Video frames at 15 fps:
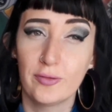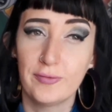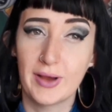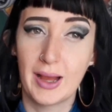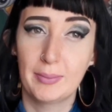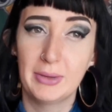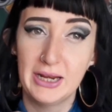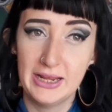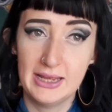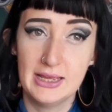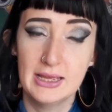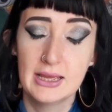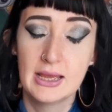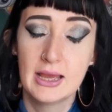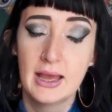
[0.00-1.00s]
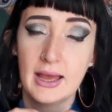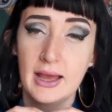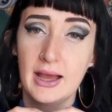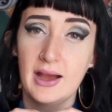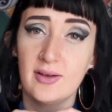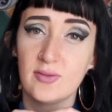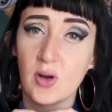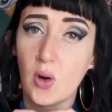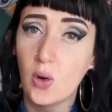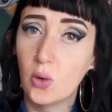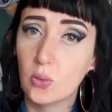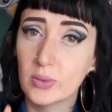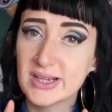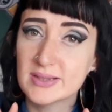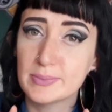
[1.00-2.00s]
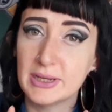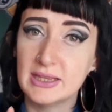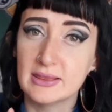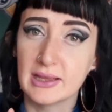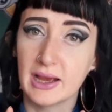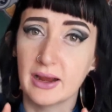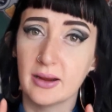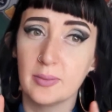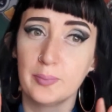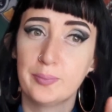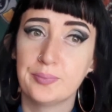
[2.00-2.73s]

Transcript: family have always been there,